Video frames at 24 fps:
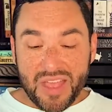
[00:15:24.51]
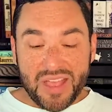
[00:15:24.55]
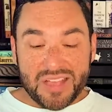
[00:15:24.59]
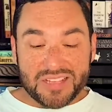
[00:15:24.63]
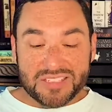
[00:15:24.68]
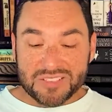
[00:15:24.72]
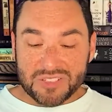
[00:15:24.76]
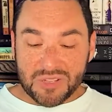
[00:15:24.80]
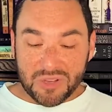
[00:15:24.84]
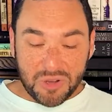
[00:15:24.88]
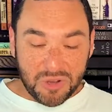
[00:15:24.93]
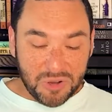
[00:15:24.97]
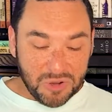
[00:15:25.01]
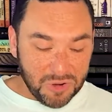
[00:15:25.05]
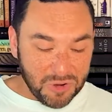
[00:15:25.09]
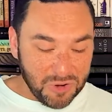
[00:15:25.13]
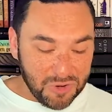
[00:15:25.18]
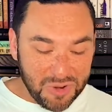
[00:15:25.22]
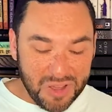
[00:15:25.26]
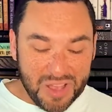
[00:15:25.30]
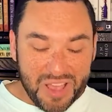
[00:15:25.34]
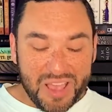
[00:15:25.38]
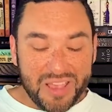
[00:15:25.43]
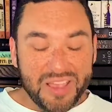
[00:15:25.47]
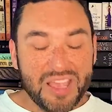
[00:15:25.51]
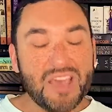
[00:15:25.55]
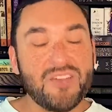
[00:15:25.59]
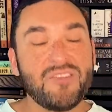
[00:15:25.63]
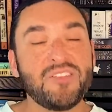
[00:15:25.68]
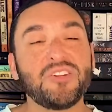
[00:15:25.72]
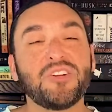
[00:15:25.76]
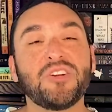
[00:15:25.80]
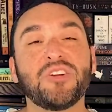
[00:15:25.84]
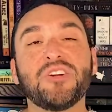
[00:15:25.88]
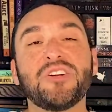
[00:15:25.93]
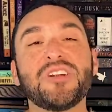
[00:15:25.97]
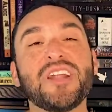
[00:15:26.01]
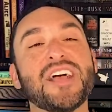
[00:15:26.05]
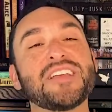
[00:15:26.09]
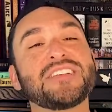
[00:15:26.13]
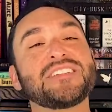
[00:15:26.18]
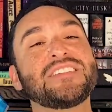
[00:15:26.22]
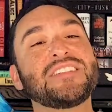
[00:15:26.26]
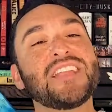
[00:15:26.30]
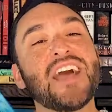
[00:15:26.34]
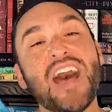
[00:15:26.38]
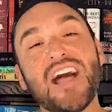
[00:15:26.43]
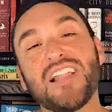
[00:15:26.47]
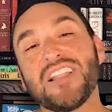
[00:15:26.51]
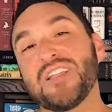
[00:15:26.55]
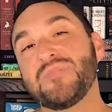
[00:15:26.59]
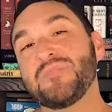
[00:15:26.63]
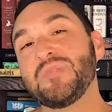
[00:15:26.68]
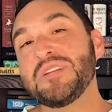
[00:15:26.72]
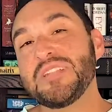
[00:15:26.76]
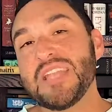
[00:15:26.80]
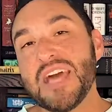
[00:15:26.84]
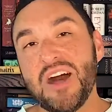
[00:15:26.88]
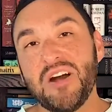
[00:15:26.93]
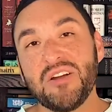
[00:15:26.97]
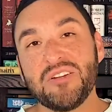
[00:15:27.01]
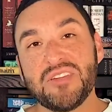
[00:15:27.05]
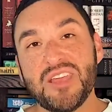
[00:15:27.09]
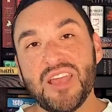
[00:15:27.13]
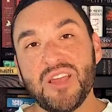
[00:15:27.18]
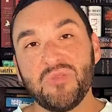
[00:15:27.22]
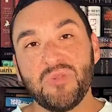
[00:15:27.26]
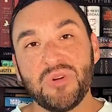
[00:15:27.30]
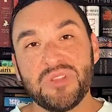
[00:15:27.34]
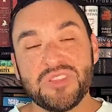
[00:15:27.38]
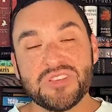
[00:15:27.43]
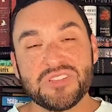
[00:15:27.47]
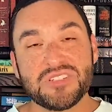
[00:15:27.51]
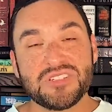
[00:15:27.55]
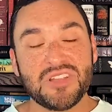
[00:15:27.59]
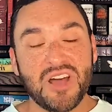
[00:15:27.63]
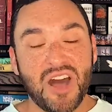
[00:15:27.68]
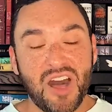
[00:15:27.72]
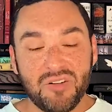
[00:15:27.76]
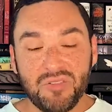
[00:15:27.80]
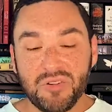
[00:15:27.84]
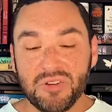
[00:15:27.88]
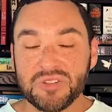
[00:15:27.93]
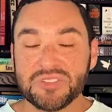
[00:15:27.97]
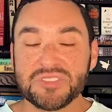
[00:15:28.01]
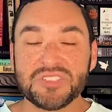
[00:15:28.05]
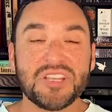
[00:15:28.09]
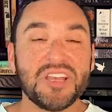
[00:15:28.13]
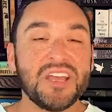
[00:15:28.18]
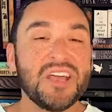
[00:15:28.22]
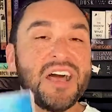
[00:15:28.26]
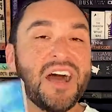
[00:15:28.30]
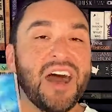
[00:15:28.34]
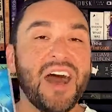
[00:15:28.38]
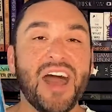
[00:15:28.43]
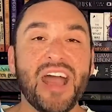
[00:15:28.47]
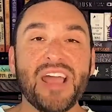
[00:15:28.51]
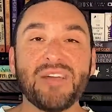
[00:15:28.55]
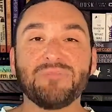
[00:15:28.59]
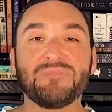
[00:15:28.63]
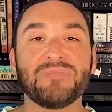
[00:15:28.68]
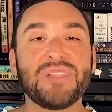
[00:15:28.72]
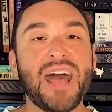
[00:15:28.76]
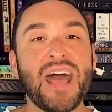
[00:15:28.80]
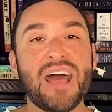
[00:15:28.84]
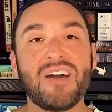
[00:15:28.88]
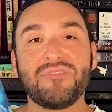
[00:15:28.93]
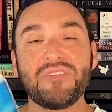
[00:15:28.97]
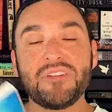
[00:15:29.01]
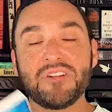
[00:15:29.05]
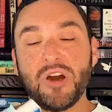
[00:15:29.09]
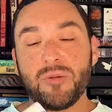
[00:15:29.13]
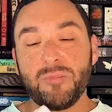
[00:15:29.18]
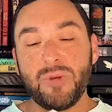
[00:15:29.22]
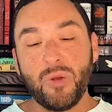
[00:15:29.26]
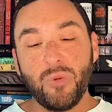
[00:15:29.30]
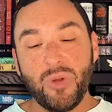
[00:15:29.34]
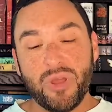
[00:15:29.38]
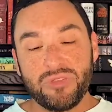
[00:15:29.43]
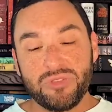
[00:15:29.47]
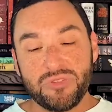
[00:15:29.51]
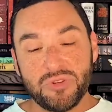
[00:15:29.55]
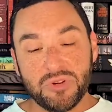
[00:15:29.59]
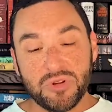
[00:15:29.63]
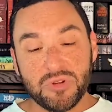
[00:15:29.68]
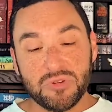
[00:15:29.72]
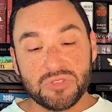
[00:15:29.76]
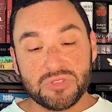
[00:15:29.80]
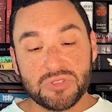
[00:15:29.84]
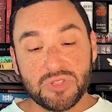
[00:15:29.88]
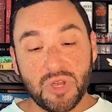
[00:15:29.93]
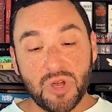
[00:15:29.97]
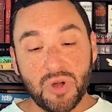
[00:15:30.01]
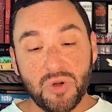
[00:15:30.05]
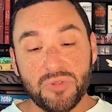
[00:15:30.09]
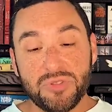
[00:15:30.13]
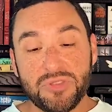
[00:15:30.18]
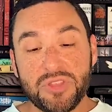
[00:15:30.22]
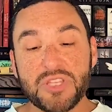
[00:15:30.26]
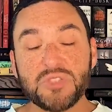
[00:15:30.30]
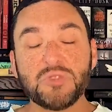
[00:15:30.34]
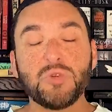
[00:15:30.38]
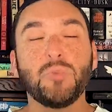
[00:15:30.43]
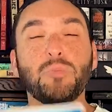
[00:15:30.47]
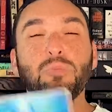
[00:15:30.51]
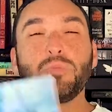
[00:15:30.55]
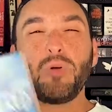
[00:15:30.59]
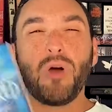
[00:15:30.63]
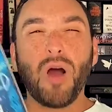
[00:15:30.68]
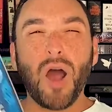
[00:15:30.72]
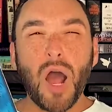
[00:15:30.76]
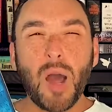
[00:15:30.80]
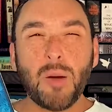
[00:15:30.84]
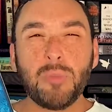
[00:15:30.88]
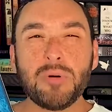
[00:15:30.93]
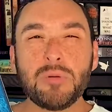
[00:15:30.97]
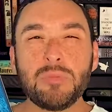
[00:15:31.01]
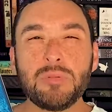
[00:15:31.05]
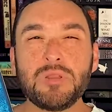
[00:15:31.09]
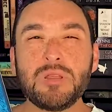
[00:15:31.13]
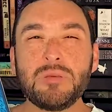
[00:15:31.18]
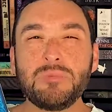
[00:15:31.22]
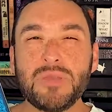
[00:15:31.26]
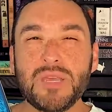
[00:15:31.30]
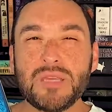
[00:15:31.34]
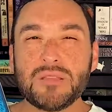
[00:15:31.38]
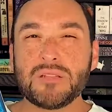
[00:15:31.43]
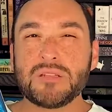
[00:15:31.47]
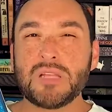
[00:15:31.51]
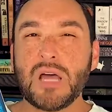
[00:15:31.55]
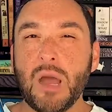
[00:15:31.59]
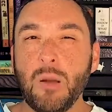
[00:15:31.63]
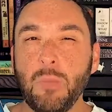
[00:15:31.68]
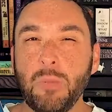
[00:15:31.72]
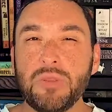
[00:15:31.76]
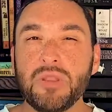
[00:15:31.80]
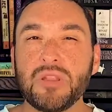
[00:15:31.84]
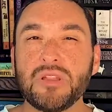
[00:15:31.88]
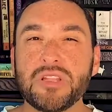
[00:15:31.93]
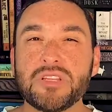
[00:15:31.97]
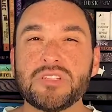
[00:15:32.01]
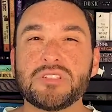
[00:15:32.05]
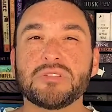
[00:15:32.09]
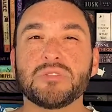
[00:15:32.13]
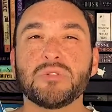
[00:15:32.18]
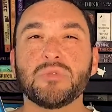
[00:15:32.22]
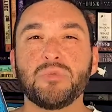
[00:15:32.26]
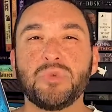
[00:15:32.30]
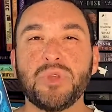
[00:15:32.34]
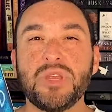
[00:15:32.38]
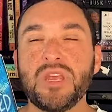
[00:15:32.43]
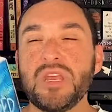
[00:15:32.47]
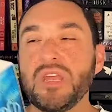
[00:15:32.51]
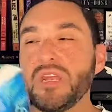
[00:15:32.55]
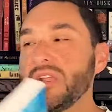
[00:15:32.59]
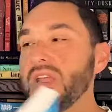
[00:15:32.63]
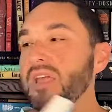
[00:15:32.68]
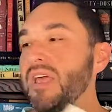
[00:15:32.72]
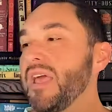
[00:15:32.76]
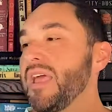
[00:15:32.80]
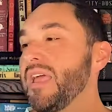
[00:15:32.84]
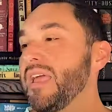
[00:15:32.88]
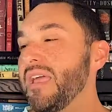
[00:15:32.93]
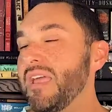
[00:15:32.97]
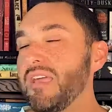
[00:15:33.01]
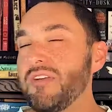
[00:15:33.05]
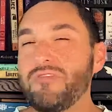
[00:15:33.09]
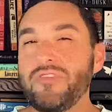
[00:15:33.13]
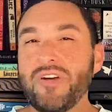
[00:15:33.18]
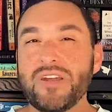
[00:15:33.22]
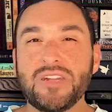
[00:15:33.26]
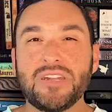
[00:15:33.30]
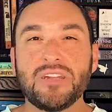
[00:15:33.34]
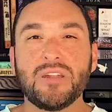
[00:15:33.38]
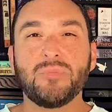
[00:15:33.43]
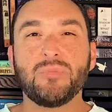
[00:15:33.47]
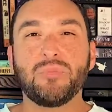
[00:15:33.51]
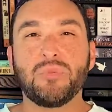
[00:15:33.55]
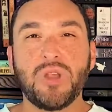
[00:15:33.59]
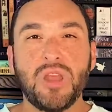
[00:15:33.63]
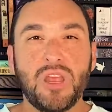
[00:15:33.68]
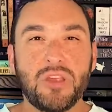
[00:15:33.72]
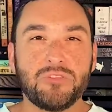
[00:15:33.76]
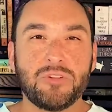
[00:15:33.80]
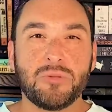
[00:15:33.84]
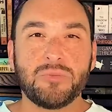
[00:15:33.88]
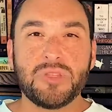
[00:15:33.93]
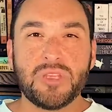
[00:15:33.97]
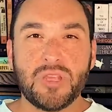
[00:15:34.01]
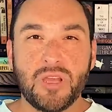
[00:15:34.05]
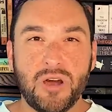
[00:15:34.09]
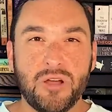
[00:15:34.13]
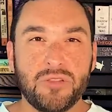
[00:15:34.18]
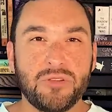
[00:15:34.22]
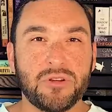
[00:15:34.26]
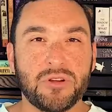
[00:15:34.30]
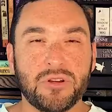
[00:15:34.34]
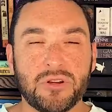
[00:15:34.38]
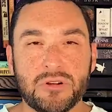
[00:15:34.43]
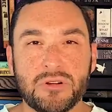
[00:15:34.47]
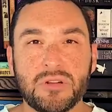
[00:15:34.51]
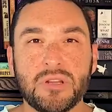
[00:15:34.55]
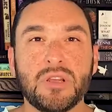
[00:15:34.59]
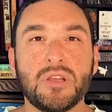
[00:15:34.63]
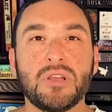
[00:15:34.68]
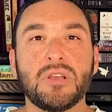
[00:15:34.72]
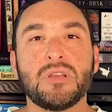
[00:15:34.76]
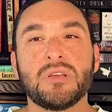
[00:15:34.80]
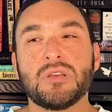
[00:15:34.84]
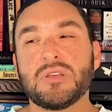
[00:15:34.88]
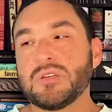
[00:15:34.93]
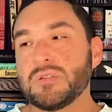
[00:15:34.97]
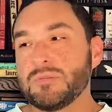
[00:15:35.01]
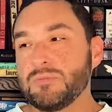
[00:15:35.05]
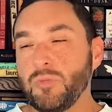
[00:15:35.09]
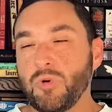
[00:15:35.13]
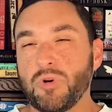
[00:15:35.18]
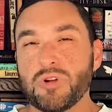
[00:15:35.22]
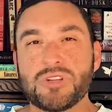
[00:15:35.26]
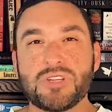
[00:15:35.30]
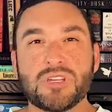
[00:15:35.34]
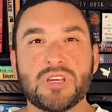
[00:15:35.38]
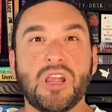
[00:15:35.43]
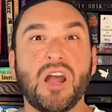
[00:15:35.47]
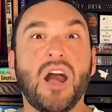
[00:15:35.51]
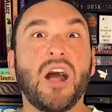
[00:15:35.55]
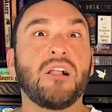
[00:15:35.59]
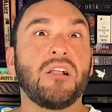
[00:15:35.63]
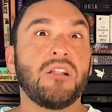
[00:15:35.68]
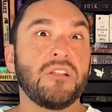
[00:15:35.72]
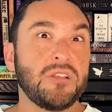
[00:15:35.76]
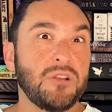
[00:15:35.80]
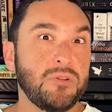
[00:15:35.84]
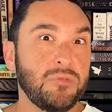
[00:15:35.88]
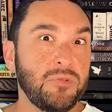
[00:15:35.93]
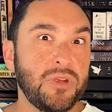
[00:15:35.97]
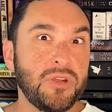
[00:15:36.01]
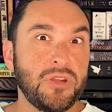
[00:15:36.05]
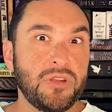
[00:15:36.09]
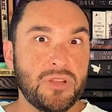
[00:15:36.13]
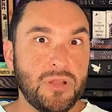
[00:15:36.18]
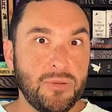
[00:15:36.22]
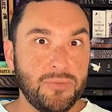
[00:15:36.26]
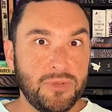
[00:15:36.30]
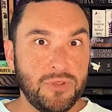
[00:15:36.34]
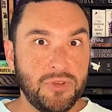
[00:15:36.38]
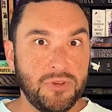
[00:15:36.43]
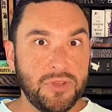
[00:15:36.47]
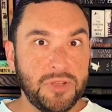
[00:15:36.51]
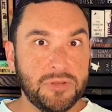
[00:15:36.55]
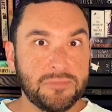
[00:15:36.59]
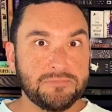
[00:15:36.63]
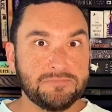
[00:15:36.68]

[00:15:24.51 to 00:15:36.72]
So Kevin Hearn has not let me down yet with his novels. I'm laughing on my way through, so this will probably be at the top of the list to read if I need a break from the other more scholarly reading I'm doing.